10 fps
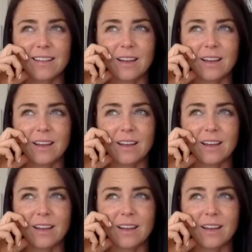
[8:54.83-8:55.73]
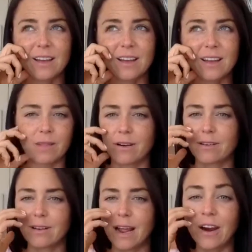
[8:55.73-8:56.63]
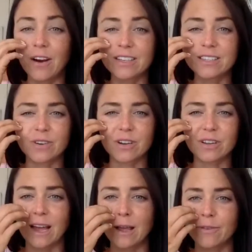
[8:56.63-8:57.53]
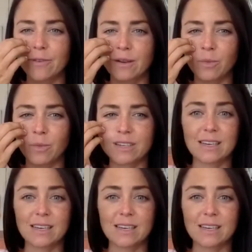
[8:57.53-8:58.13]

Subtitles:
then like, what does that say about other areas of your life?